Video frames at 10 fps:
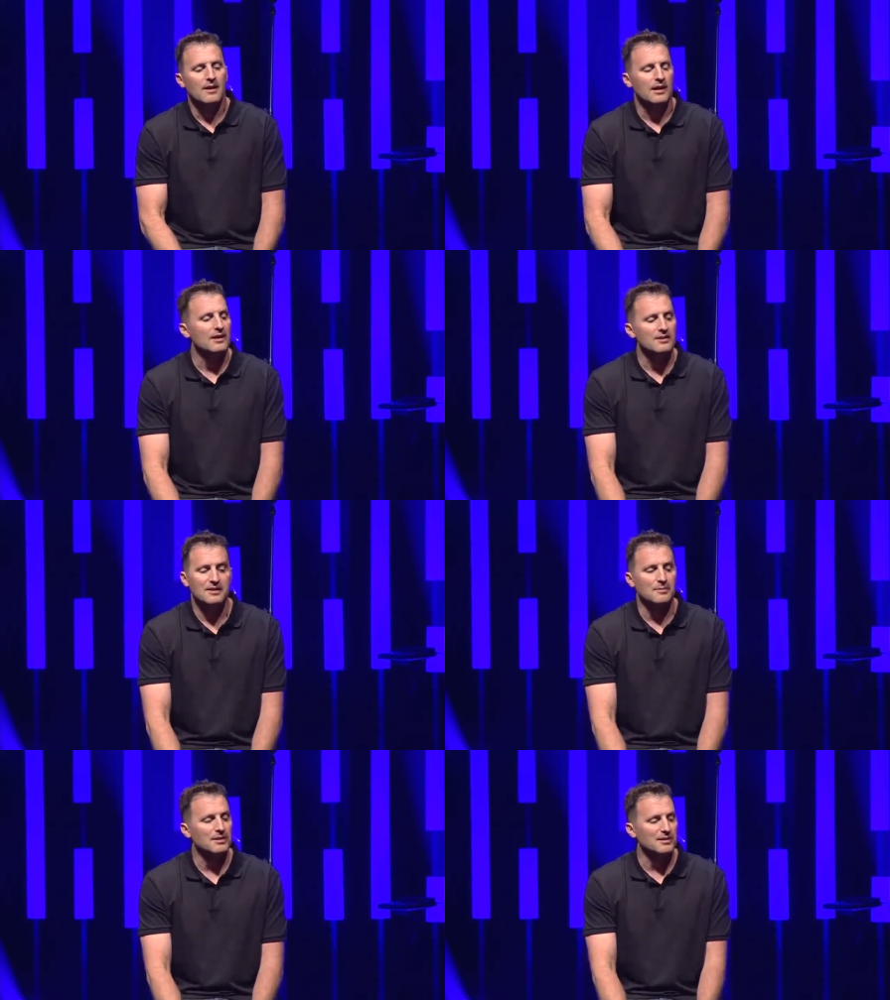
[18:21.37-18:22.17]
He
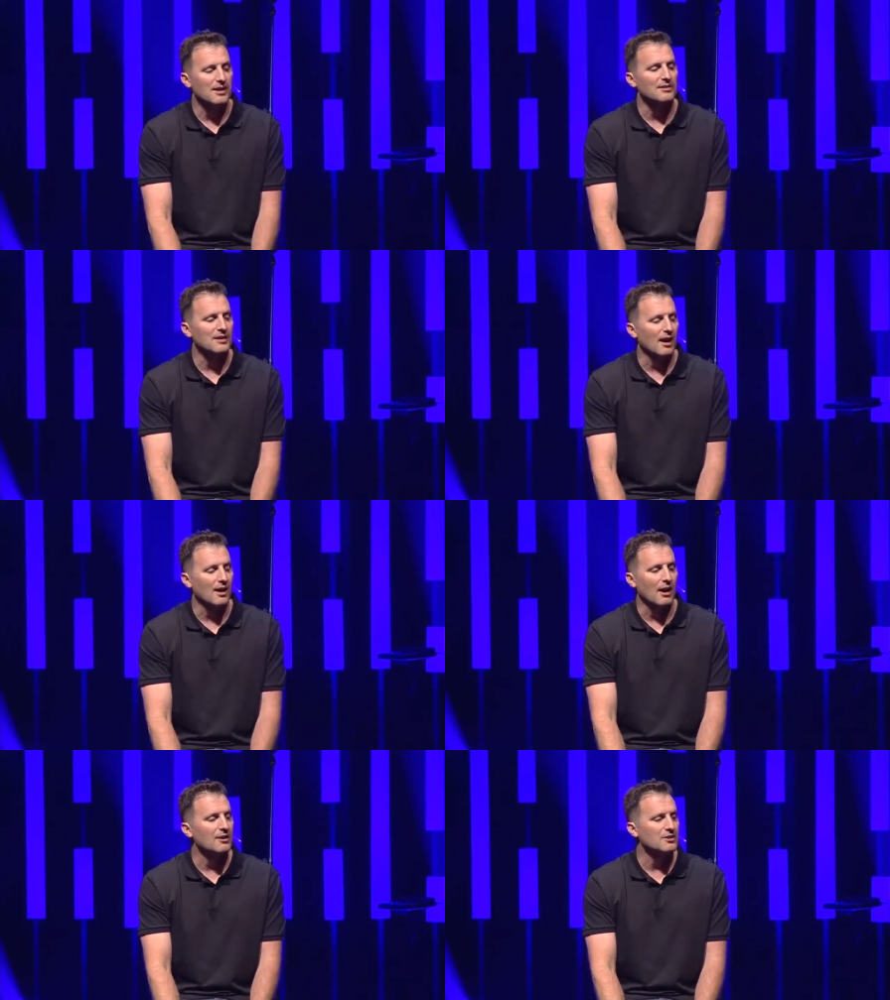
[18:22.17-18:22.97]
simply says,
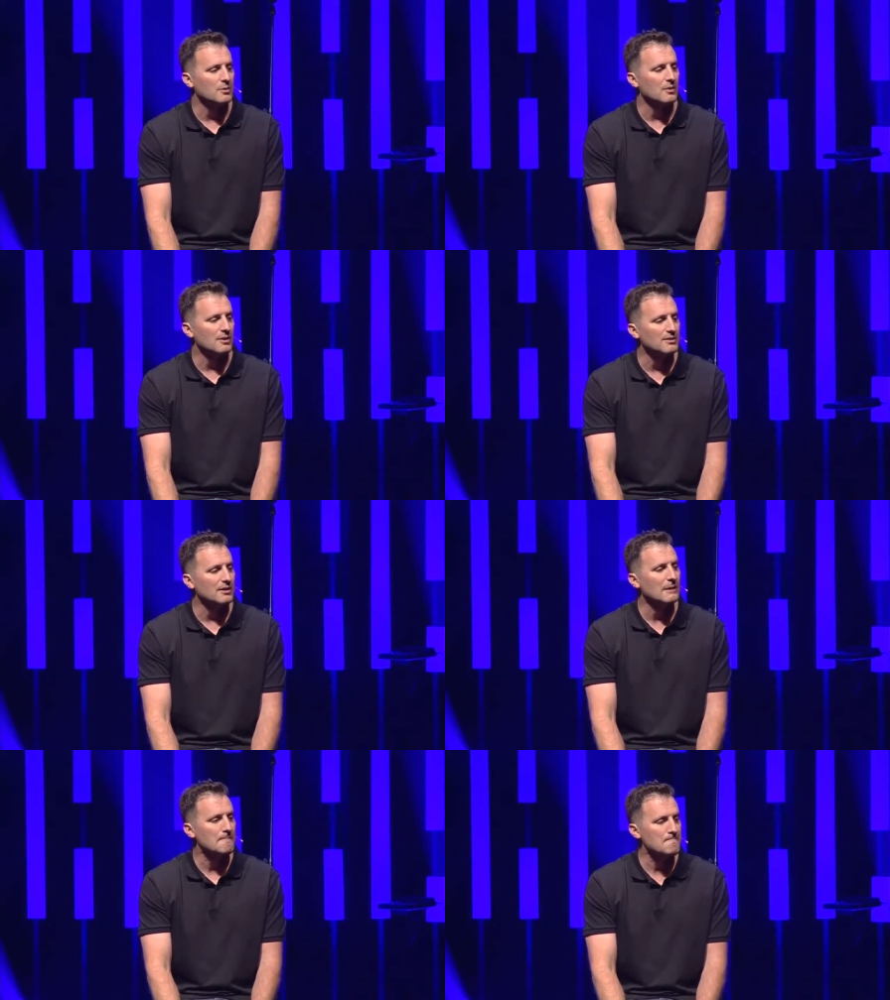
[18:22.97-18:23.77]
God, I just wanna
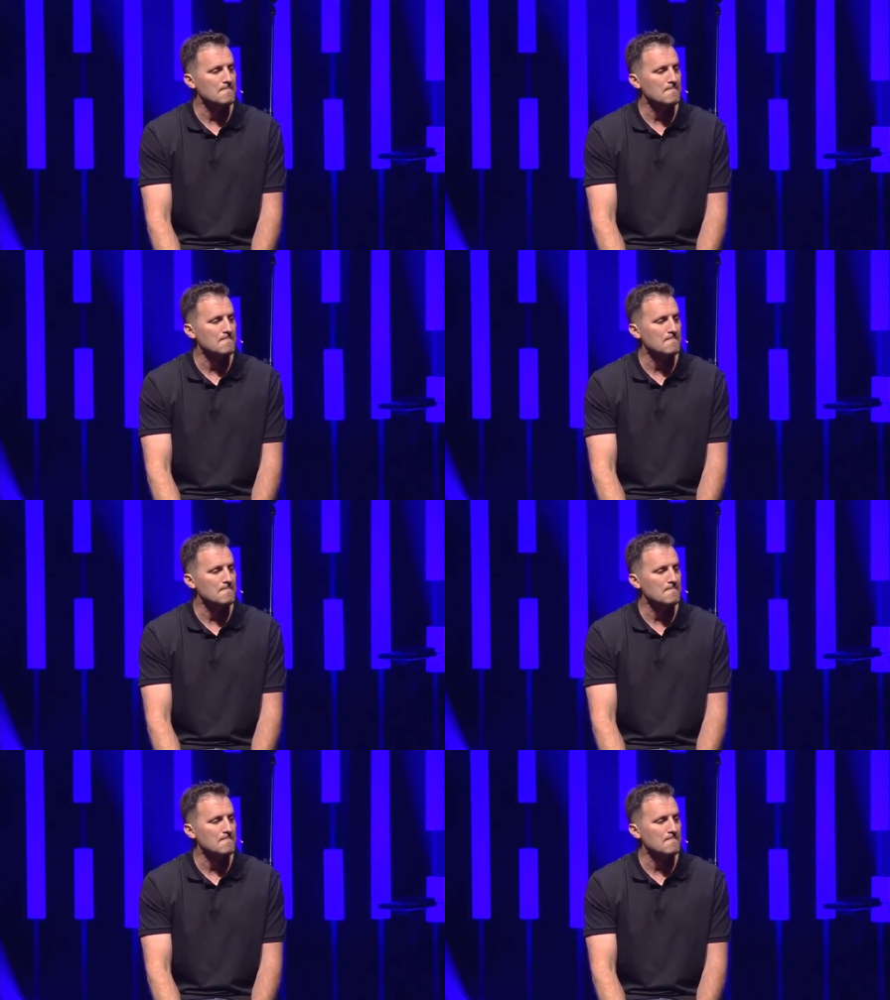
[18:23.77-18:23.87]
see.